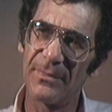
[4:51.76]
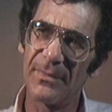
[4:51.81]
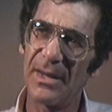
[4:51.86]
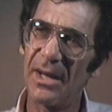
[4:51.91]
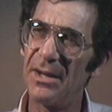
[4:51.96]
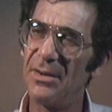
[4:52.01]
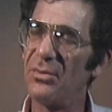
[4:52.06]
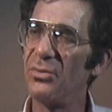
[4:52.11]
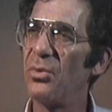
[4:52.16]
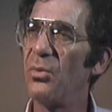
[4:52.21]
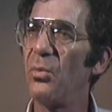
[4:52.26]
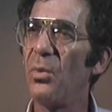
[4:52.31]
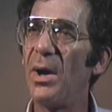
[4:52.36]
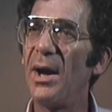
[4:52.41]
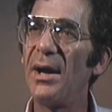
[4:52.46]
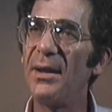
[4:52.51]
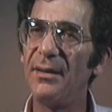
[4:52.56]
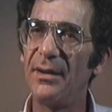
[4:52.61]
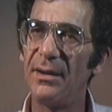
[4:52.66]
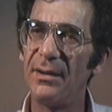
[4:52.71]
I don't know
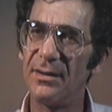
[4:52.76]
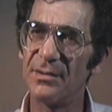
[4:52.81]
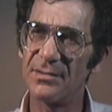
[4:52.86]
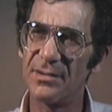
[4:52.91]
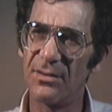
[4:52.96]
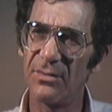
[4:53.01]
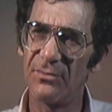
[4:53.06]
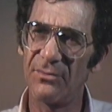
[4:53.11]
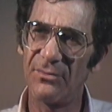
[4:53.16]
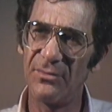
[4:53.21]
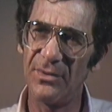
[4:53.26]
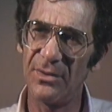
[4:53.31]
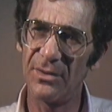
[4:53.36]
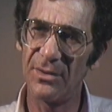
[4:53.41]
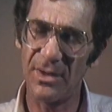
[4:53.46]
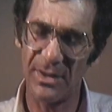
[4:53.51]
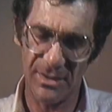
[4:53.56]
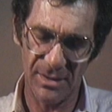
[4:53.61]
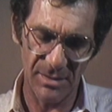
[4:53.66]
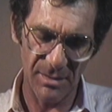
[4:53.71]
why that is. I don't feel
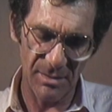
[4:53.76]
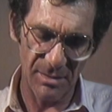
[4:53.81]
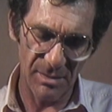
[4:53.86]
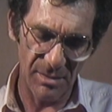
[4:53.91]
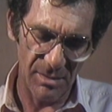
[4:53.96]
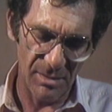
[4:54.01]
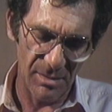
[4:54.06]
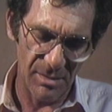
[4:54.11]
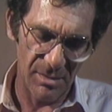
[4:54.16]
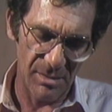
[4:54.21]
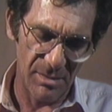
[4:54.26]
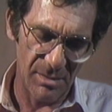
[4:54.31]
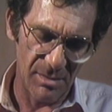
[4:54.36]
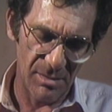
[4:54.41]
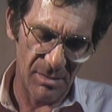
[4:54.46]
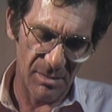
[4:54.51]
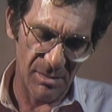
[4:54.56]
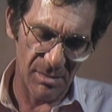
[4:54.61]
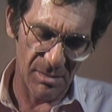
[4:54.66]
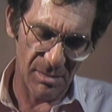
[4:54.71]
like
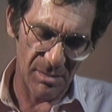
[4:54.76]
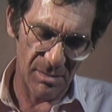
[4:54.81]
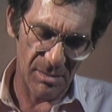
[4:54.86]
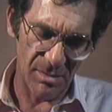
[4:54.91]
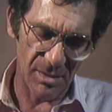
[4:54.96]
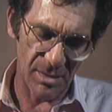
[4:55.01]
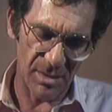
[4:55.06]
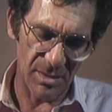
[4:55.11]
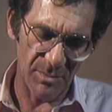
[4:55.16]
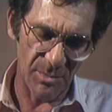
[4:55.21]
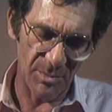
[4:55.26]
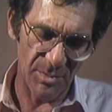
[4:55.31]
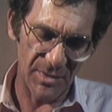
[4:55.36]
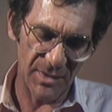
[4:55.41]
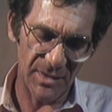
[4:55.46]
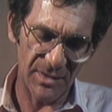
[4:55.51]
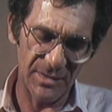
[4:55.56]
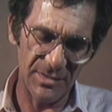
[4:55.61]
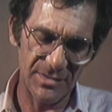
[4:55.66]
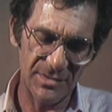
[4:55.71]
like I'm a
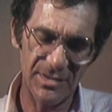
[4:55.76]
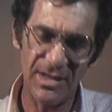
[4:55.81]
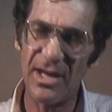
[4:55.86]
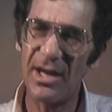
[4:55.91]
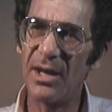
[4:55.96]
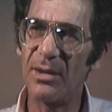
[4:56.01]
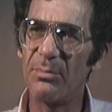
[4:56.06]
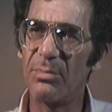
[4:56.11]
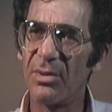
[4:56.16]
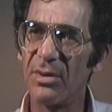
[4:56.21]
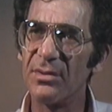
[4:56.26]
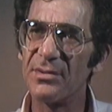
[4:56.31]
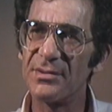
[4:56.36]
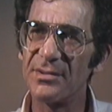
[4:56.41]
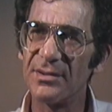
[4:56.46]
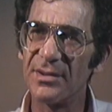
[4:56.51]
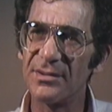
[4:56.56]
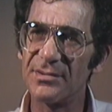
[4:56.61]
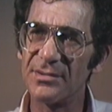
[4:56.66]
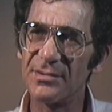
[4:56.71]
particularly sad
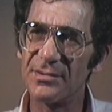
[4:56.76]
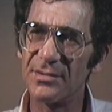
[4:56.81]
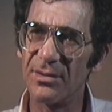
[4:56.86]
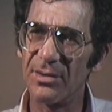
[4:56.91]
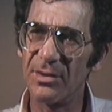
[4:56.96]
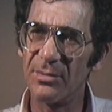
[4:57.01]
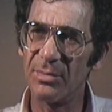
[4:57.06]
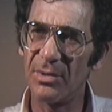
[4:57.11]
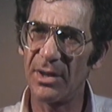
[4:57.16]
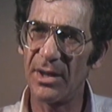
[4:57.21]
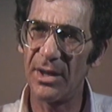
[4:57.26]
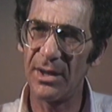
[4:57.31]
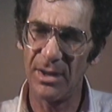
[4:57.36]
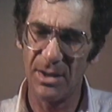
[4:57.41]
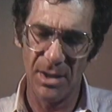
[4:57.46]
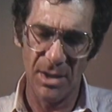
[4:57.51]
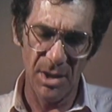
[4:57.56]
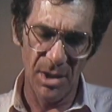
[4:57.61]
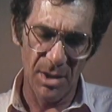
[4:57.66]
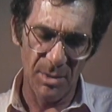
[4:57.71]
person necessarily, but I,
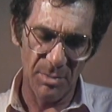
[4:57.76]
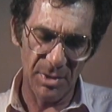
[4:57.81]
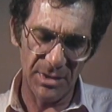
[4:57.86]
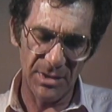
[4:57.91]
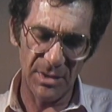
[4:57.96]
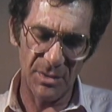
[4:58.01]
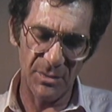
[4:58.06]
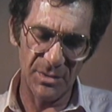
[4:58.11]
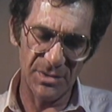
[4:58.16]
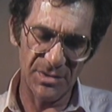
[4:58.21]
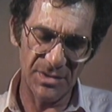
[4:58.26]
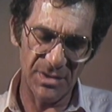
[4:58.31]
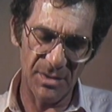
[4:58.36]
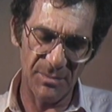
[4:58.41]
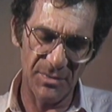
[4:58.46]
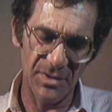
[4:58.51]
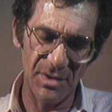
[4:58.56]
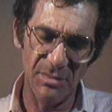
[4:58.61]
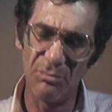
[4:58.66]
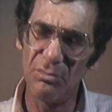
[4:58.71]
but there was
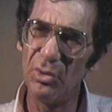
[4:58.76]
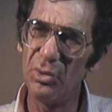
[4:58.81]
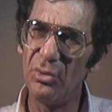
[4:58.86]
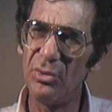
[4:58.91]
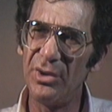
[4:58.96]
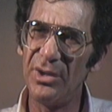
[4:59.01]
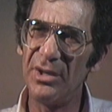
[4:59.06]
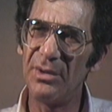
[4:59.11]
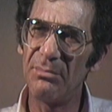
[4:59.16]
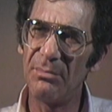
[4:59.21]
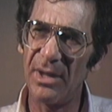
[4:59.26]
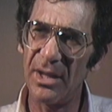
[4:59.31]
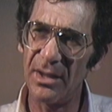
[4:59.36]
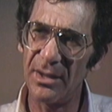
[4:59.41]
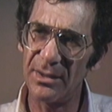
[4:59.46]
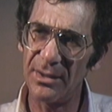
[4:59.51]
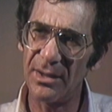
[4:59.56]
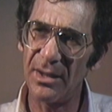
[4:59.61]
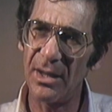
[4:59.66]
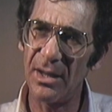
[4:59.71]
something moody and
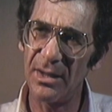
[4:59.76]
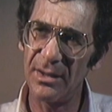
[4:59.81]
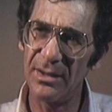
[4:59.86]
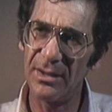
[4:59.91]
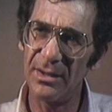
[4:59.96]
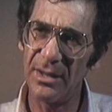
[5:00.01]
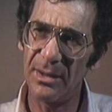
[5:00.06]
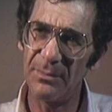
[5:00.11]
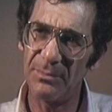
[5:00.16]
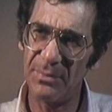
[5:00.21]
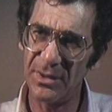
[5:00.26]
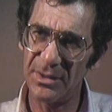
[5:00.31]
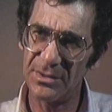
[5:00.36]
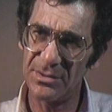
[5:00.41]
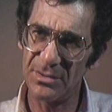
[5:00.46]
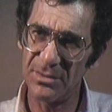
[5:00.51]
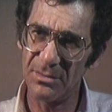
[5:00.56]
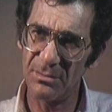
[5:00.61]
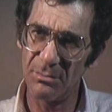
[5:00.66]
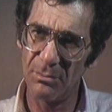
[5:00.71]
melancholy in that
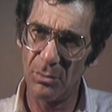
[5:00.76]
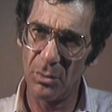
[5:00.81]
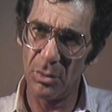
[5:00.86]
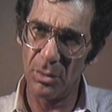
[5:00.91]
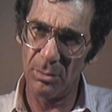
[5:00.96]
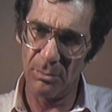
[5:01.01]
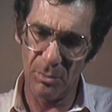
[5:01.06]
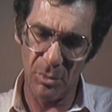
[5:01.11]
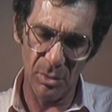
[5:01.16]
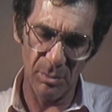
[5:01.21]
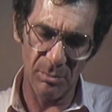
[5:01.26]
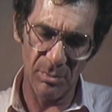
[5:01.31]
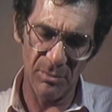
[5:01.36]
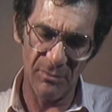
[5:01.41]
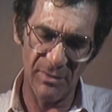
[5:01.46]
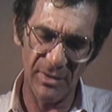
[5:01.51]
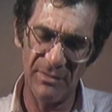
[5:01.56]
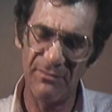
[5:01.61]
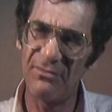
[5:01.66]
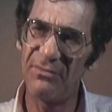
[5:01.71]
picture, more, more
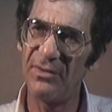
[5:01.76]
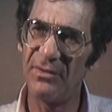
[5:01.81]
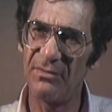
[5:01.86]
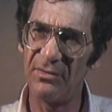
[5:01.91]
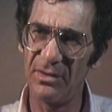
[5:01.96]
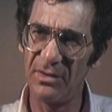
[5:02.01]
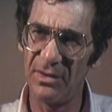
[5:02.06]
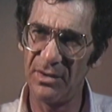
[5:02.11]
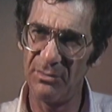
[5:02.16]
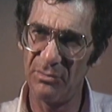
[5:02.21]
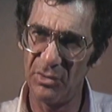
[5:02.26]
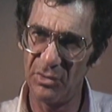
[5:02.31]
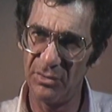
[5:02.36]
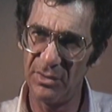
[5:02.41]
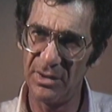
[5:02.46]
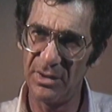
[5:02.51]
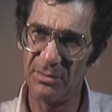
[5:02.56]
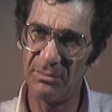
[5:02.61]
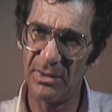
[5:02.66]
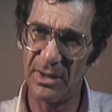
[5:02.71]
very vividly
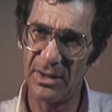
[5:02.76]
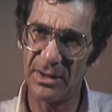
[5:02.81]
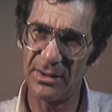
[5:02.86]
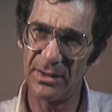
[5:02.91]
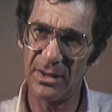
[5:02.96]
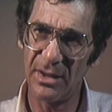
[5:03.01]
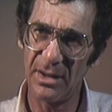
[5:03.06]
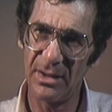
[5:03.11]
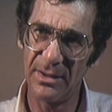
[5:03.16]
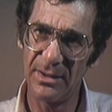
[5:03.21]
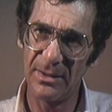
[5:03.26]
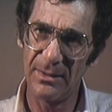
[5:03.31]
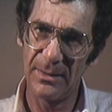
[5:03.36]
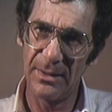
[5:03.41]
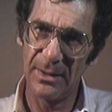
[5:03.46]
moody and melancholy.